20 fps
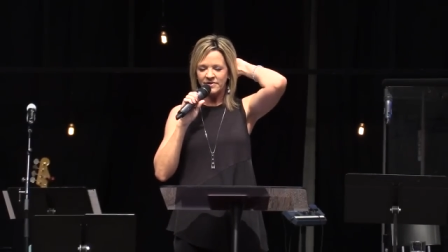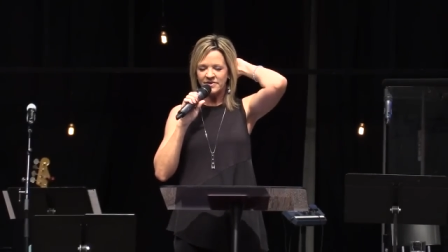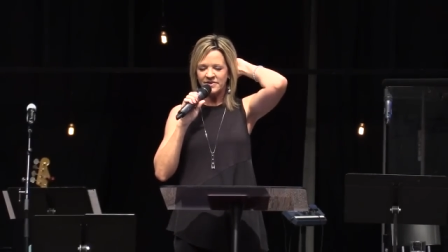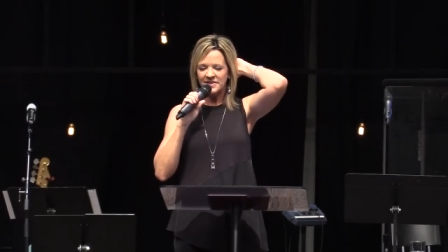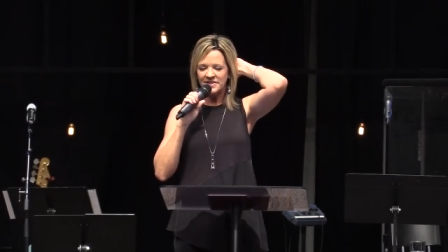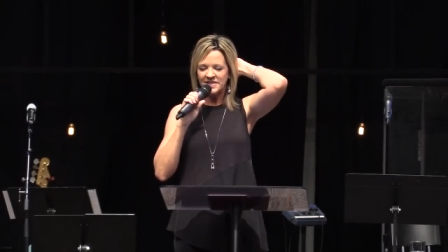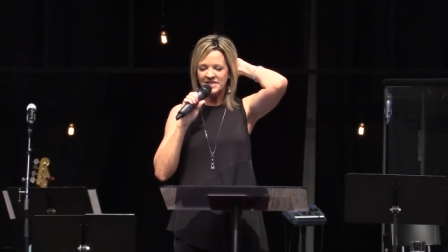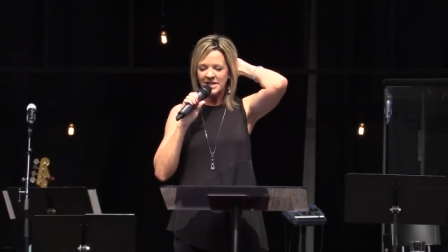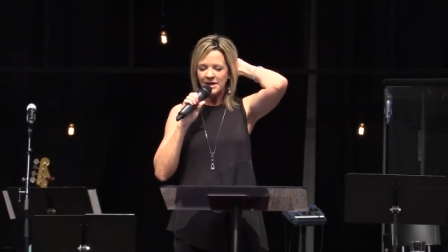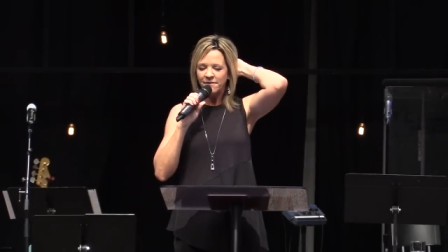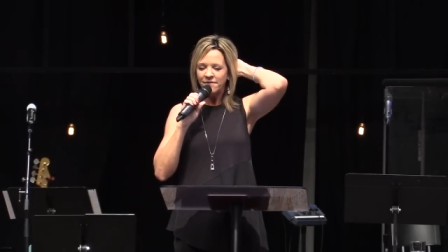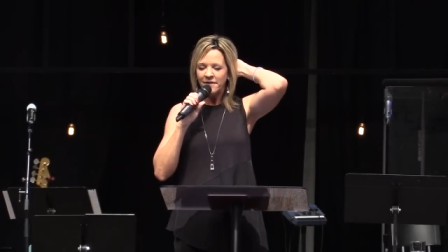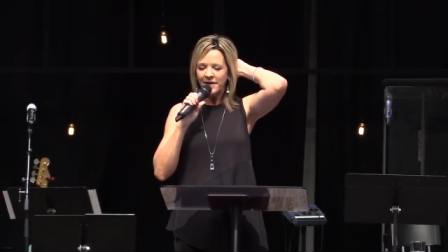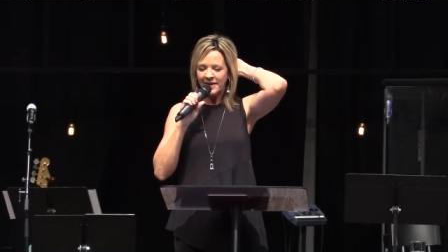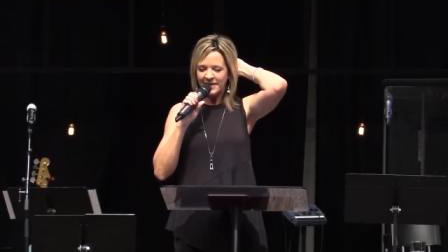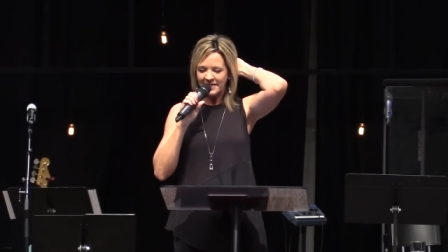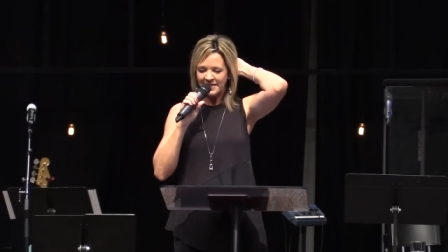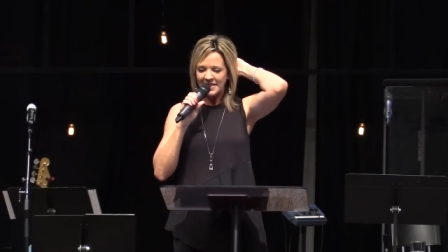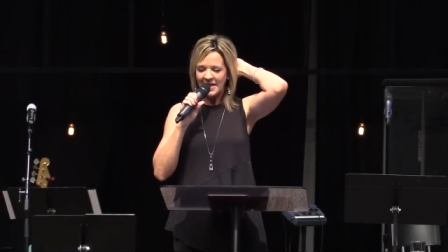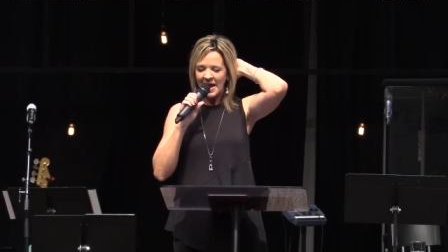stuff
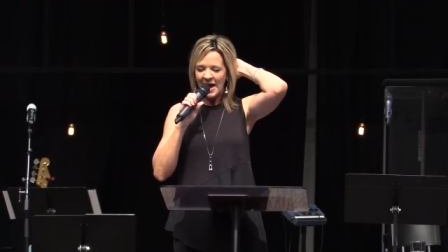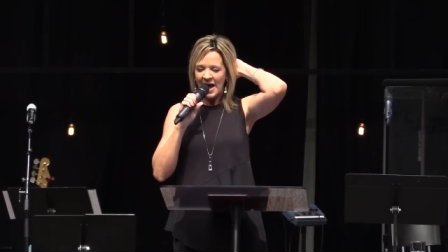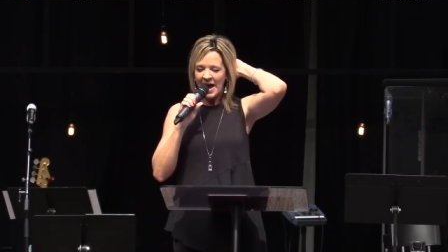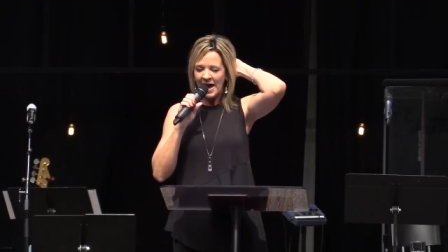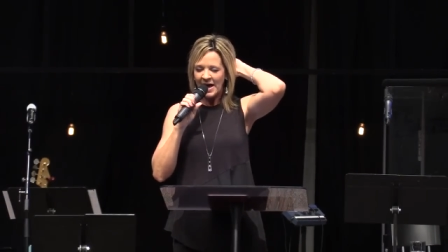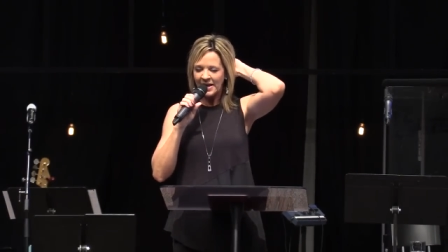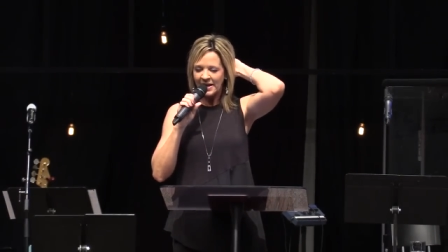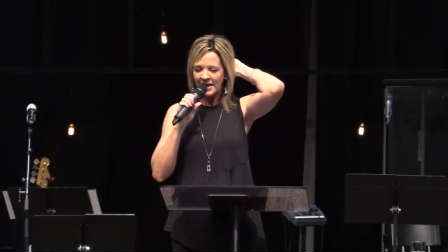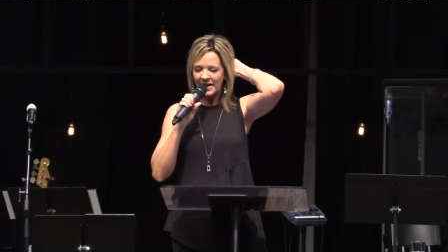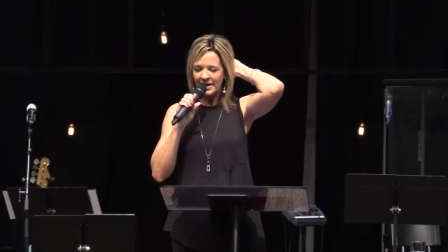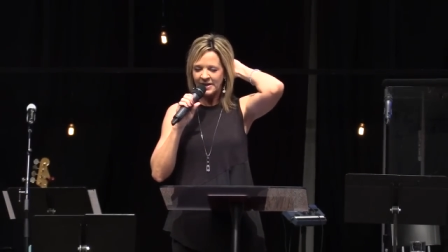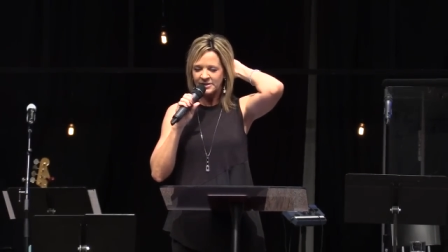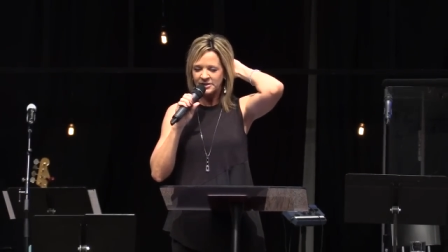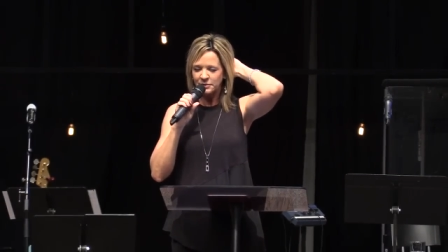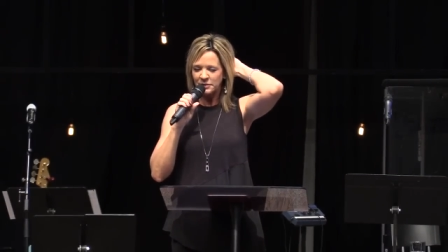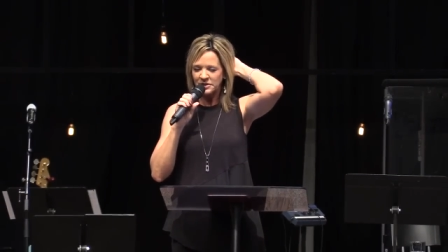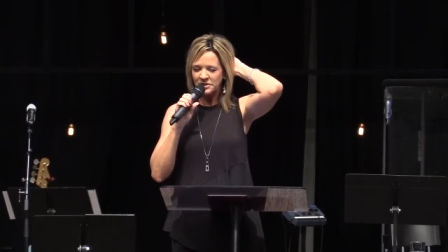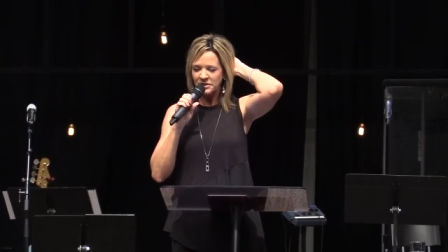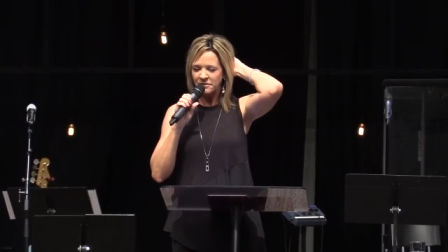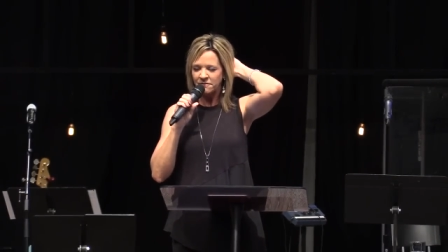like that,
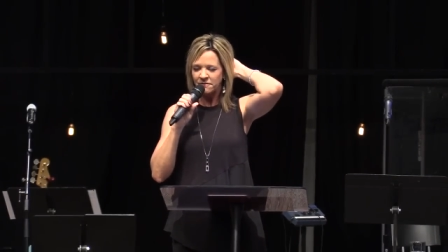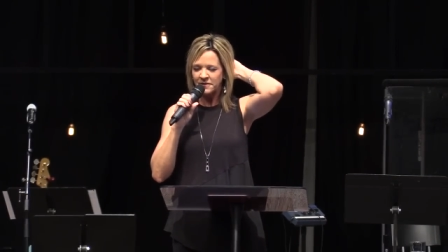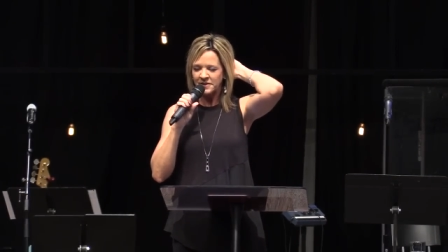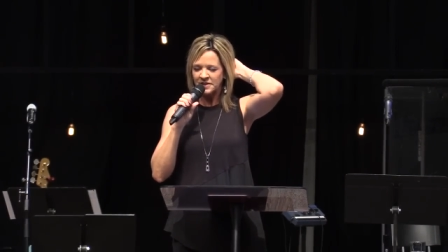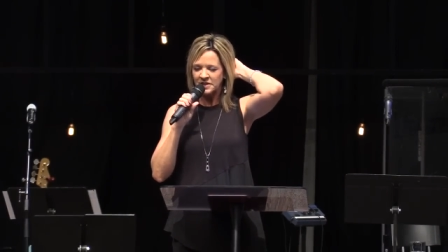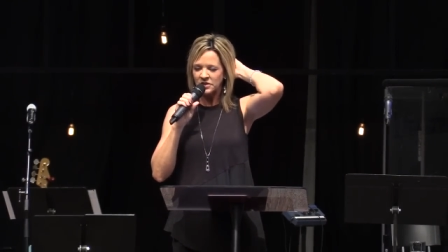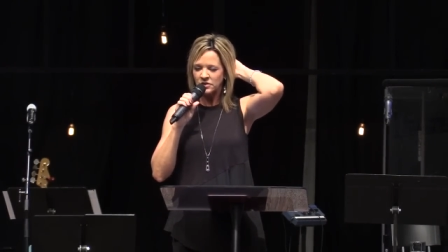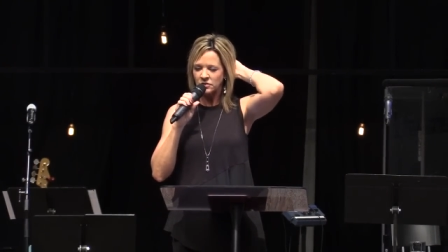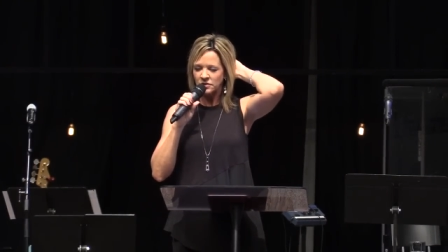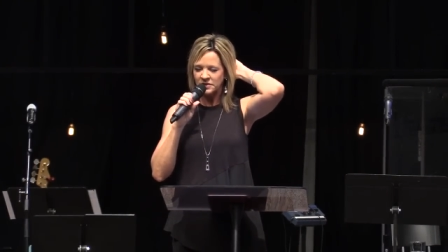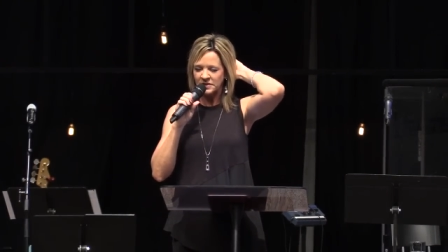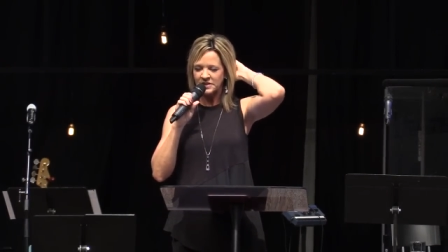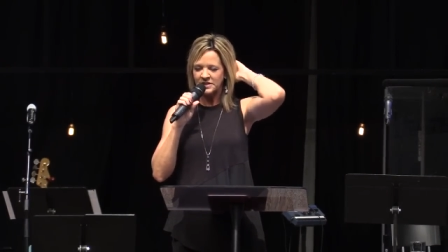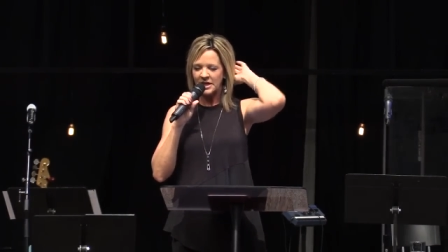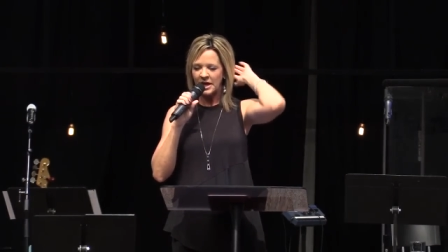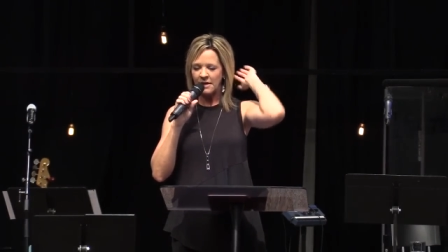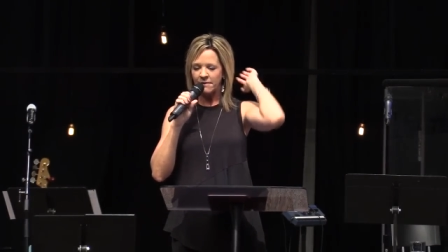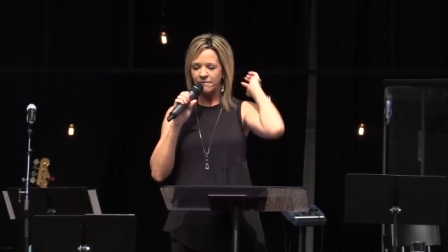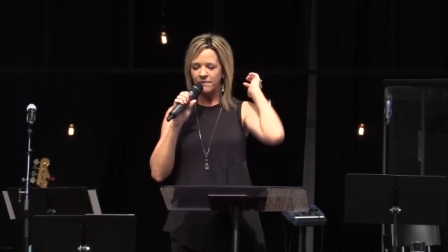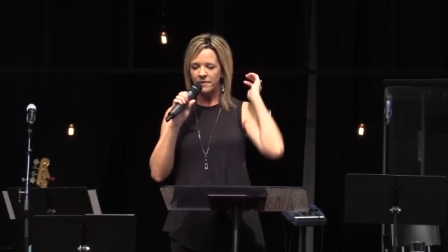especially physical
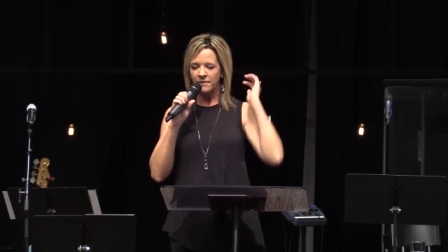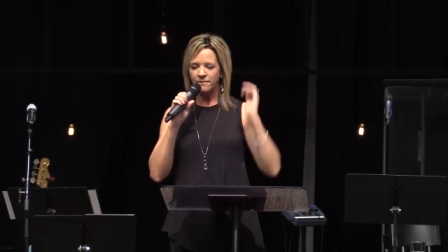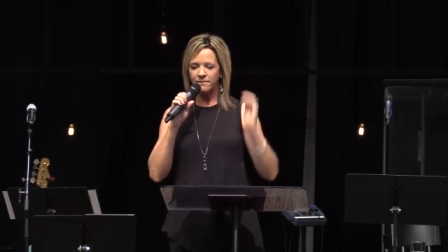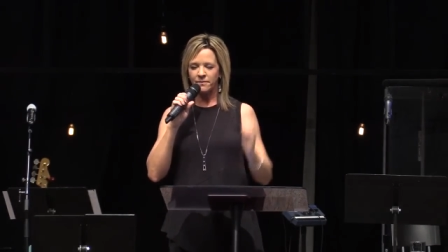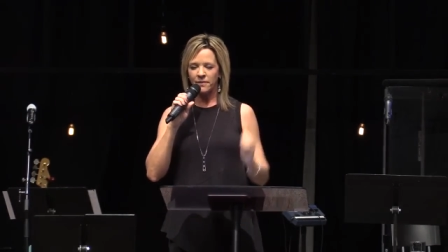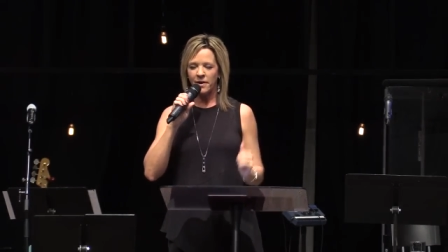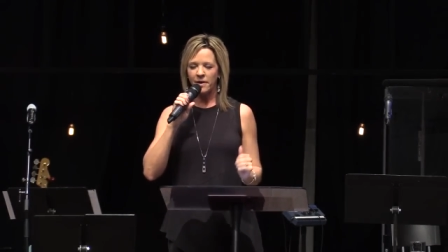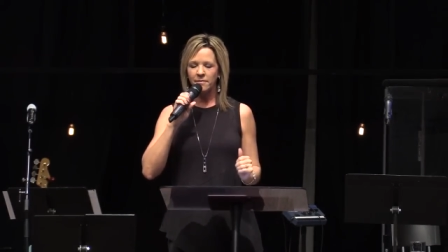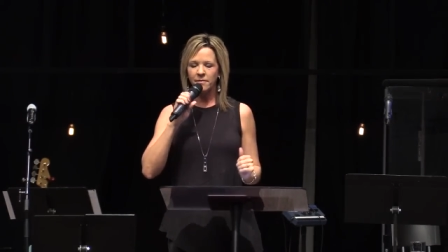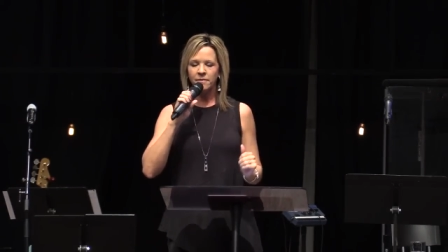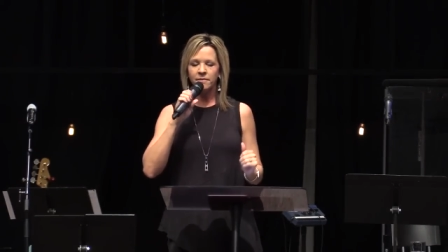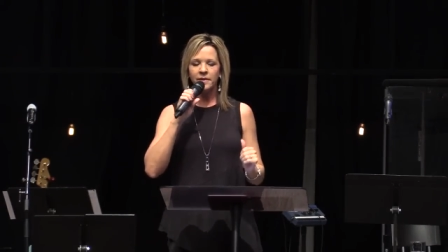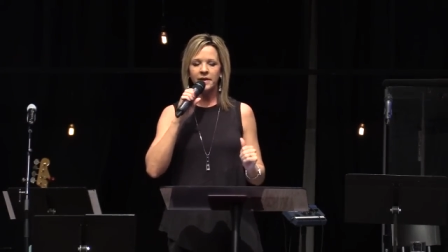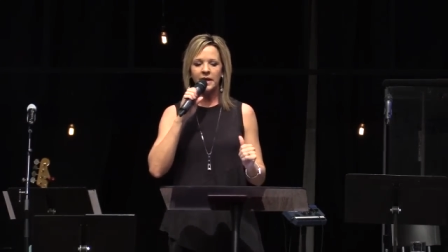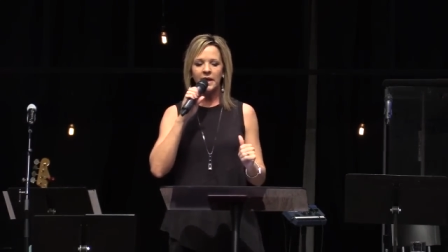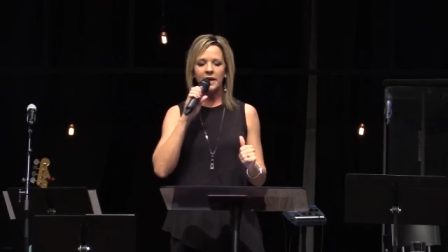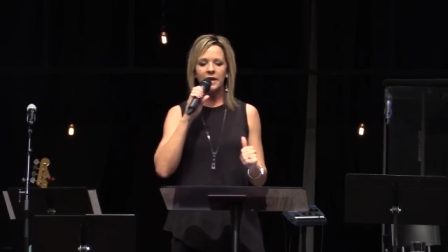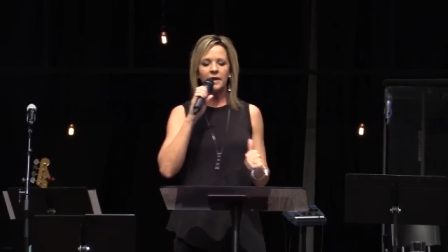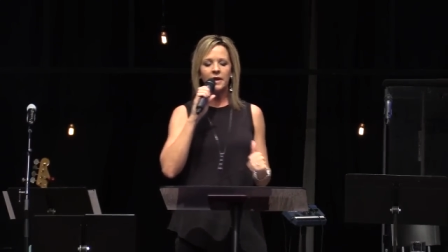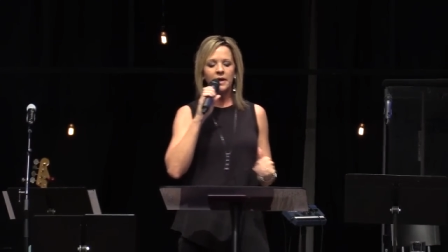stuff,
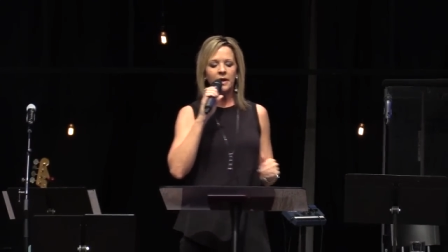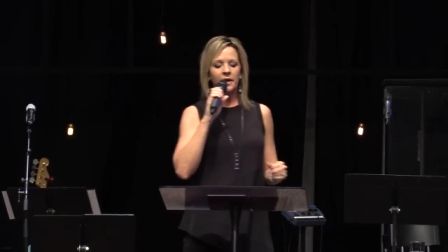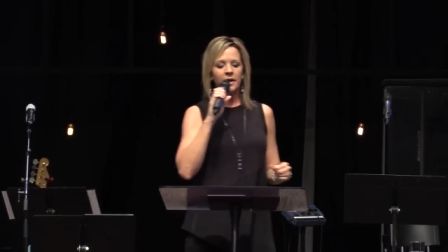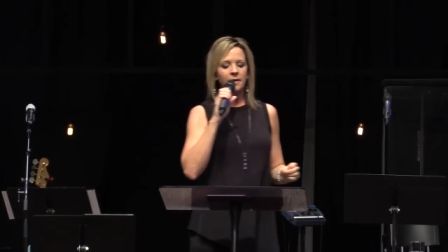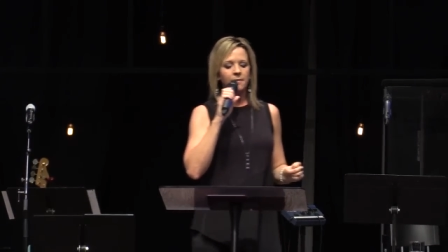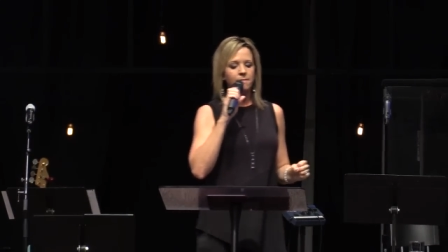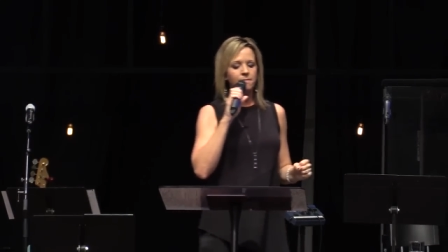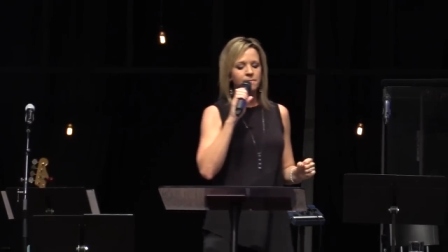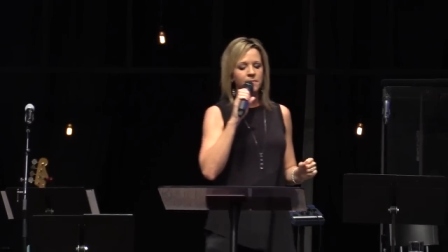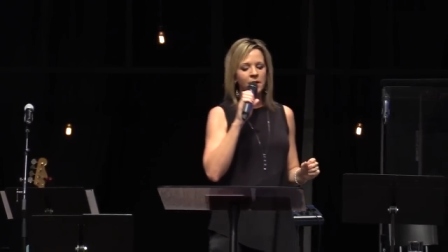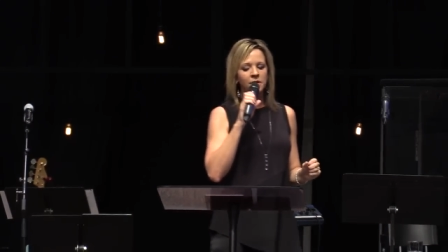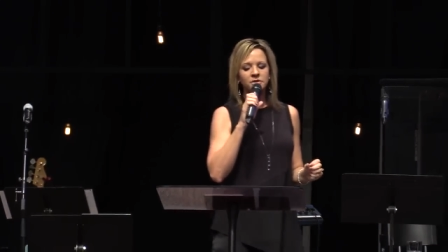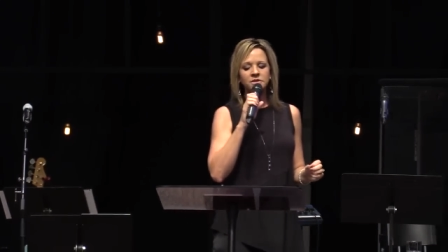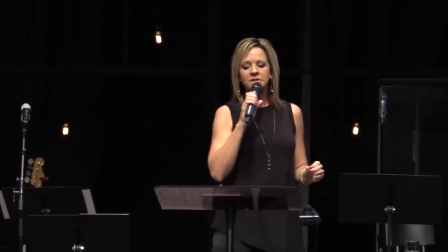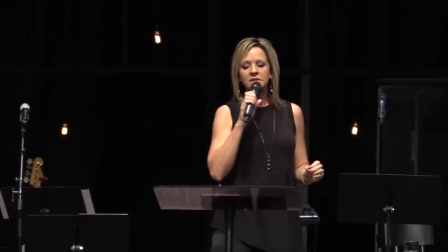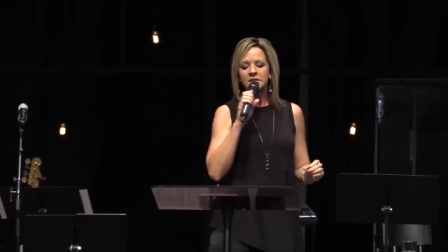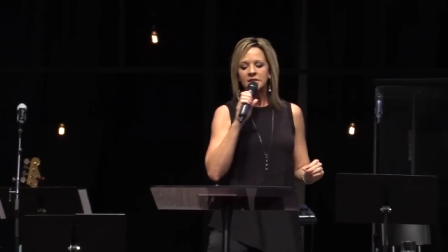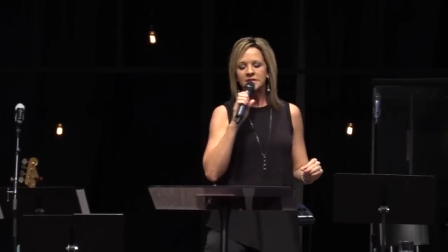probably most